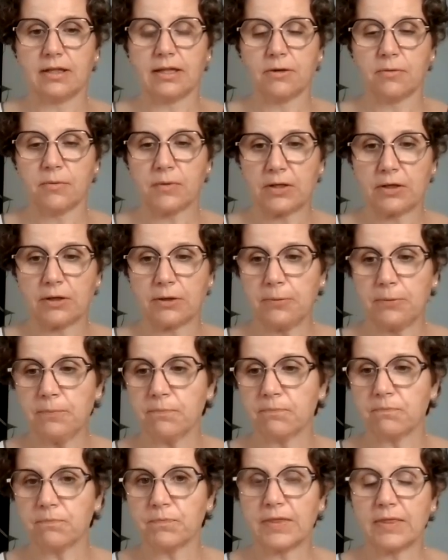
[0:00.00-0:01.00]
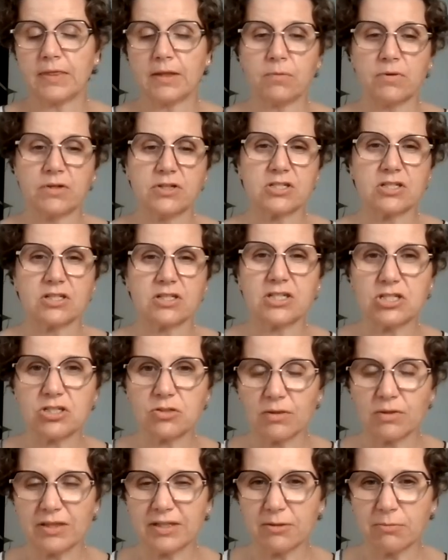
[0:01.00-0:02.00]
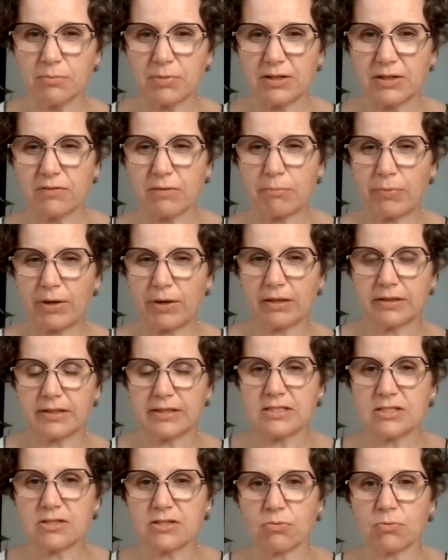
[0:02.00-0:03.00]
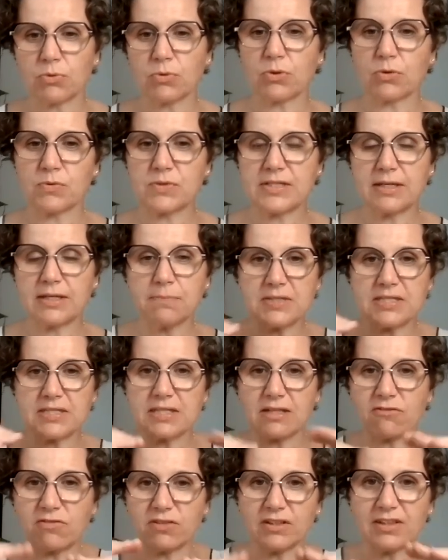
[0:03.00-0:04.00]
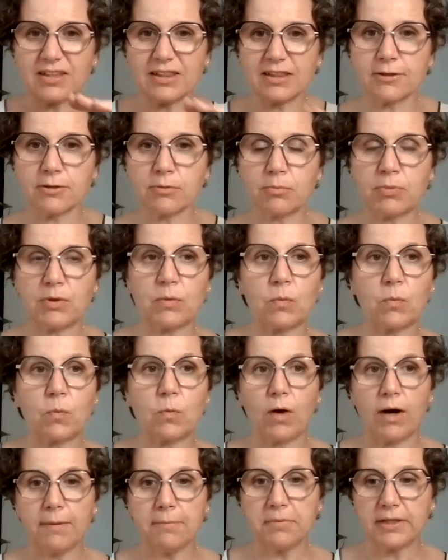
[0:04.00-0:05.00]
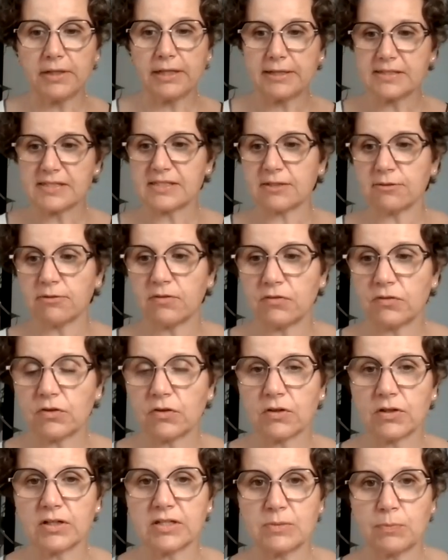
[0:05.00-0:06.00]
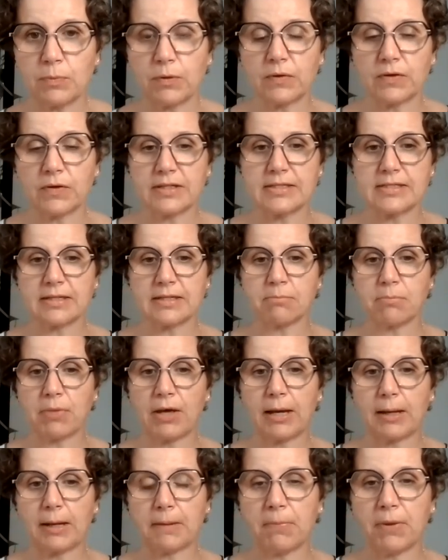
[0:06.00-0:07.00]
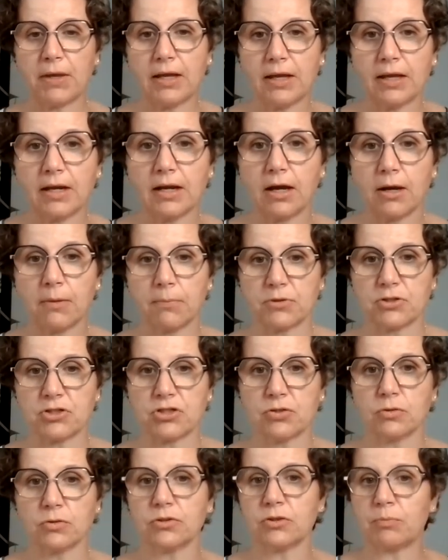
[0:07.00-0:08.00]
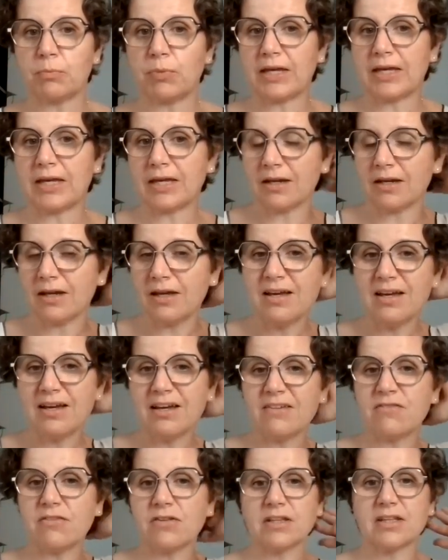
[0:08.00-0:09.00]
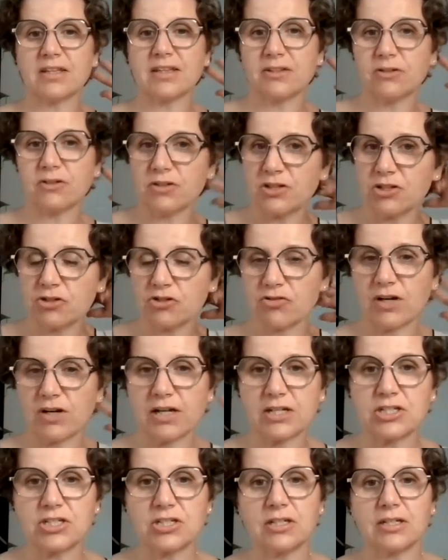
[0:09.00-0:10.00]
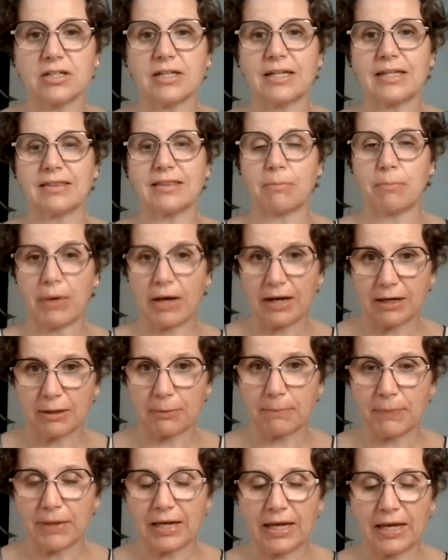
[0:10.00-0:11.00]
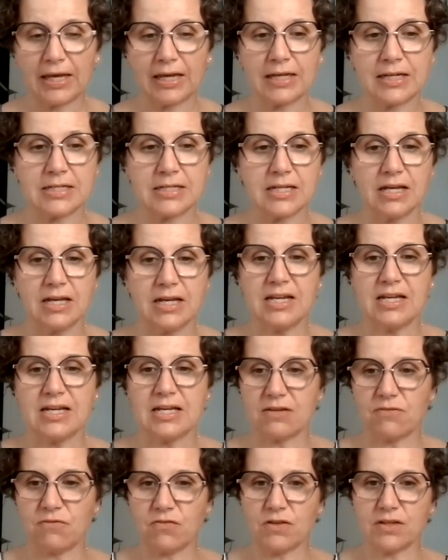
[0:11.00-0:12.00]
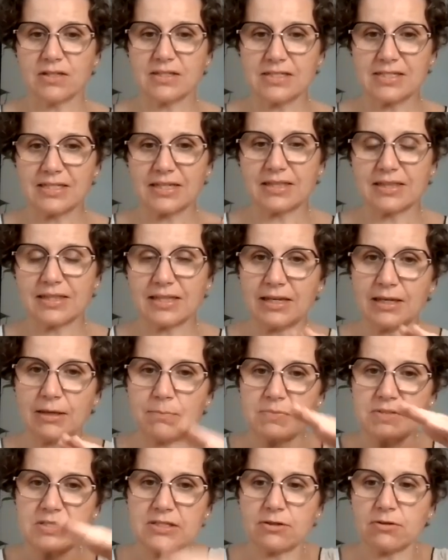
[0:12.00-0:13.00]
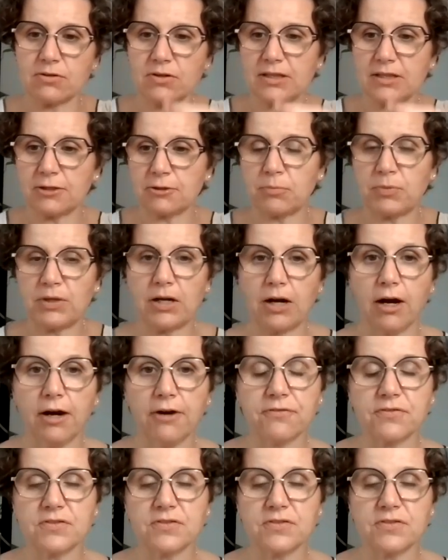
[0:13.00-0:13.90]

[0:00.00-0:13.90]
There we go. And then we just got to do a little bit of a balance through those hips. They feel a little bit wobbly. So if you're experiencing back pain, upper shoulder pain, feel a little contraction in the back of my head, it feels like the hips are a little bit off.